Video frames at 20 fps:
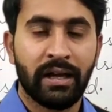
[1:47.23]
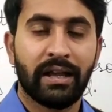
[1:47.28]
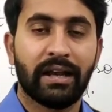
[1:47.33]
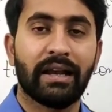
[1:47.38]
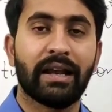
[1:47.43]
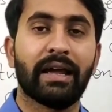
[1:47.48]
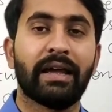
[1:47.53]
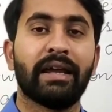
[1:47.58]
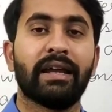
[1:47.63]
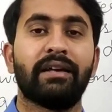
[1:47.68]

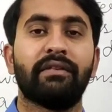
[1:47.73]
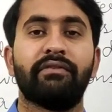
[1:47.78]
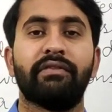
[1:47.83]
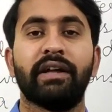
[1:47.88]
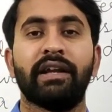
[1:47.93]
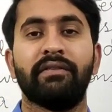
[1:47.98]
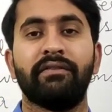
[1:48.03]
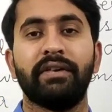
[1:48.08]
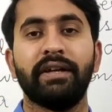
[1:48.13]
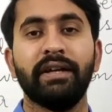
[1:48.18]
Like
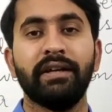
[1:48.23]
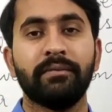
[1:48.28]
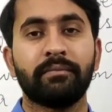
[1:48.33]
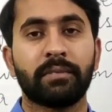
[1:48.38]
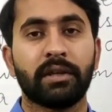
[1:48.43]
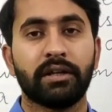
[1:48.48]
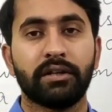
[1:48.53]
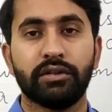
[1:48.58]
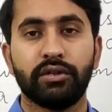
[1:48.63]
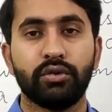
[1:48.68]
when we
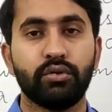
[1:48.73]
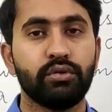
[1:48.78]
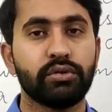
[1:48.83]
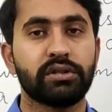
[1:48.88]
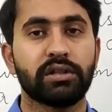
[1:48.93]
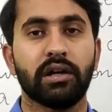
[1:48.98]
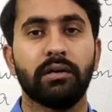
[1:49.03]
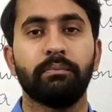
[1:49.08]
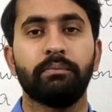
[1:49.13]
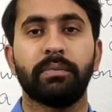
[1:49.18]
use
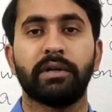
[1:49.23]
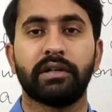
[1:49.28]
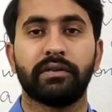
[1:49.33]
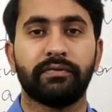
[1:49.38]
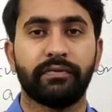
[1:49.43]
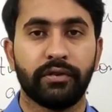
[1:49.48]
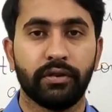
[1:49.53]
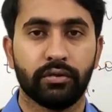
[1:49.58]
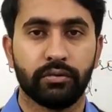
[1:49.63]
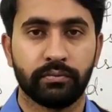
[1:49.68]
a
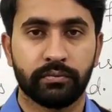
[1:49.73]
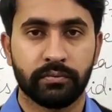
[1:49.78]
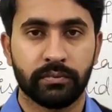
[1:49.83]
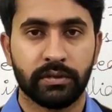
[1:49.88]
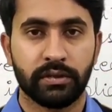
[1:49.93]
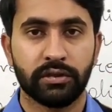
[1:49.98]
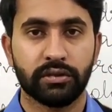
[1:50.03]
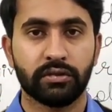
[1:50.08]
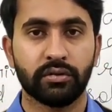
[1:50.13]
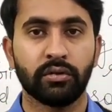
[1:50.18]
perfume,
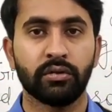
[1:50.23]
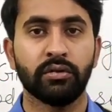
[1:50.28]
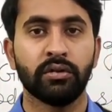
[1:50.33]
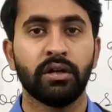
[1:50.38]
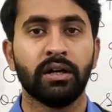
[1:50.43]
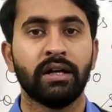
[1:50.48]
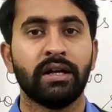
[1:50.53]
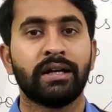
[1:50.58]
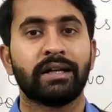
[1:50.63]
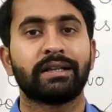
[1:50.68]
so
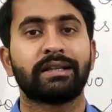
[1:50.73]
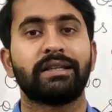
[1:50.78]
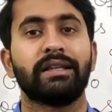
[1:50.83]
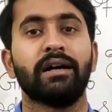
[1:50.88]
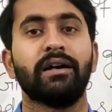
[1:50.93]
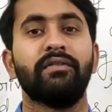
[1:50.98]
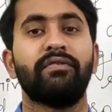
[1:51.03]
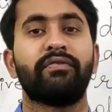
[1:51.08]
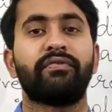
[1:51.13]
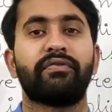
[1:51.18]

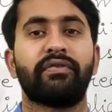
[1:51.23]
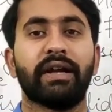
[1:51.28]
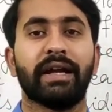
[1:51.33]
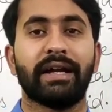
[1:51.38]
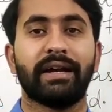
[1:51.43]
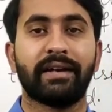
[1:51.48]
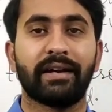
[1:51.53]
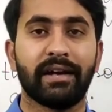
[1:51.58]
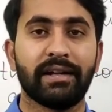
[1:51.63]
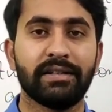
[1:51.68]
the
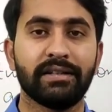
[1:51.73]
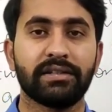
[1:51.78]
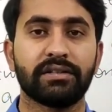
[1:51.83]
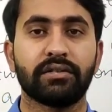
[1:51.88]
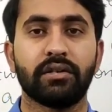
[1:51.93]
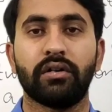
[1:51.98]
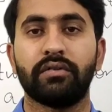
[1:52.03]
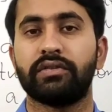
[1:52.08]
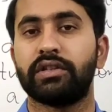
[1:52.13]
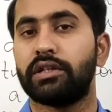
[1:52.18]
fragrance
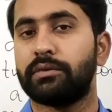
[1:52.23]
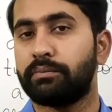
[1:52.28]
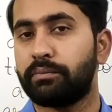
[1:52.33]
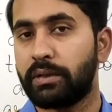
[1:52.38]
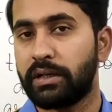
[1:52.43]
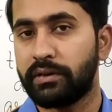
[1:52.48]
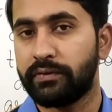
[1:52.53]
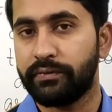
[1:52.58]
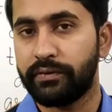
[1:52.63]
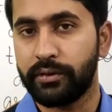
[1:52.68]
of the
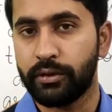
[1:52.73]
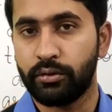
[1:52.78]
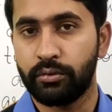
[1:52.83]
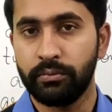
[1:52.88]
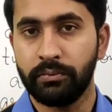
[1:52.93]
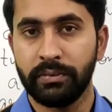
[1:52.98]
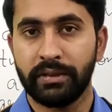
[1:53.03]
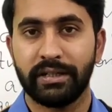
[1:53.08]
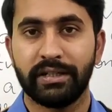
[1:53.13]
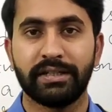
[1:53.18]

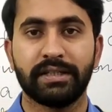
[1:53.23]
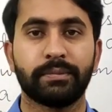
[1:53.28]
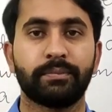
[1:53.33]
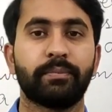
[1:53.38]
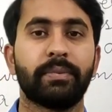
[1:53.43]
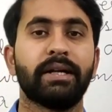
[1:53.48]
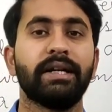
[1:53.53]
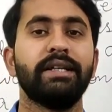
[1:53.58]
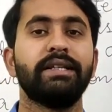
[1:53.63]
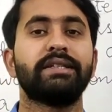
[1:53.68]
perfume
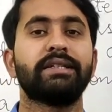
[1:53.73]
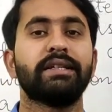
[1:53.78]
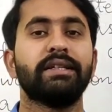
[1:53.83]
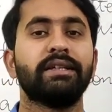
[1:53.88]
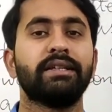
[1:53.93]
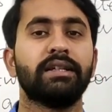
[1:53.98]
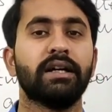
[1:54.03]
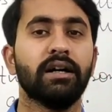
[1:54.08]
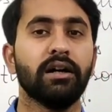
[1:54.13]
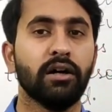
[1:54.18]
spreads in
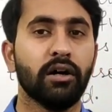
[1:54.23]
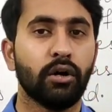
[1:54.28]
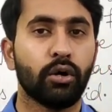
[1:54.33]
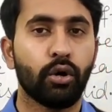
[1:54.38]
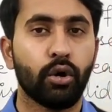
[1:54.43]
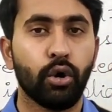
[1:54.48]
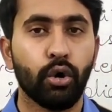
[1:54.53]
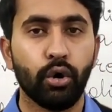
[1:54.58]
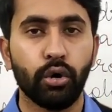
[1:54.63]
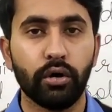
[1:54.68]
the
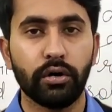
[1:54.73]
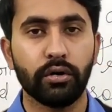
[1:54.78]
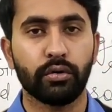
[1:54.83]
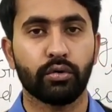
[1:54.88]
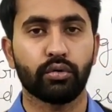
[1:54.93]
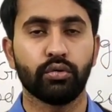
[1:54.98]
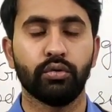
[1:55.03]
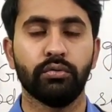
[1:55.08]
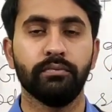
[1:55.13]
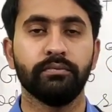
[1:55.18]
whole
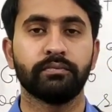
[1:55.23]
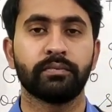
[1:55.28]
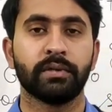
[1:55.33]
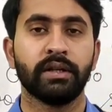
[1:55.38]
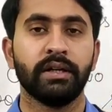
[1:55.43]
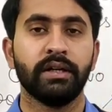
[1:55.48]
room